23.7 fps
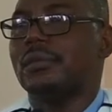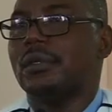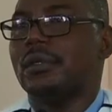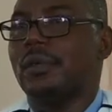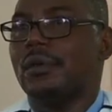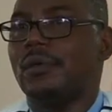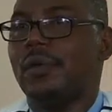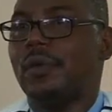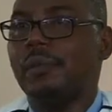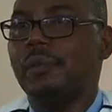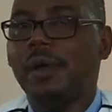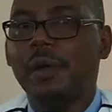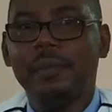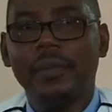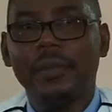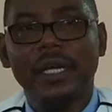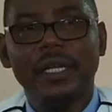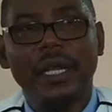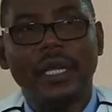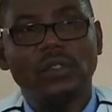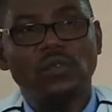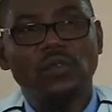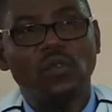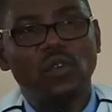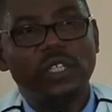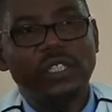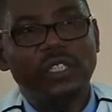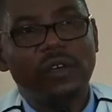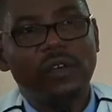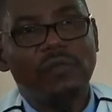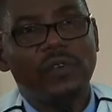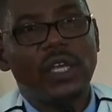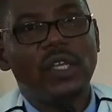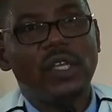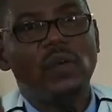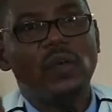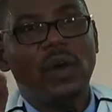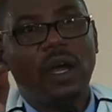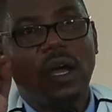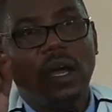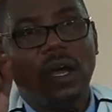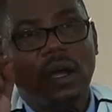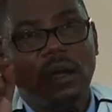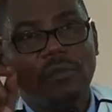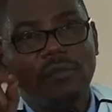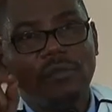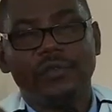Remember that whatever you
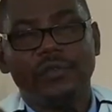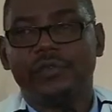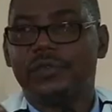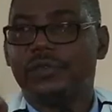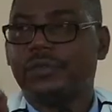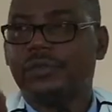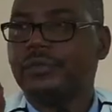have,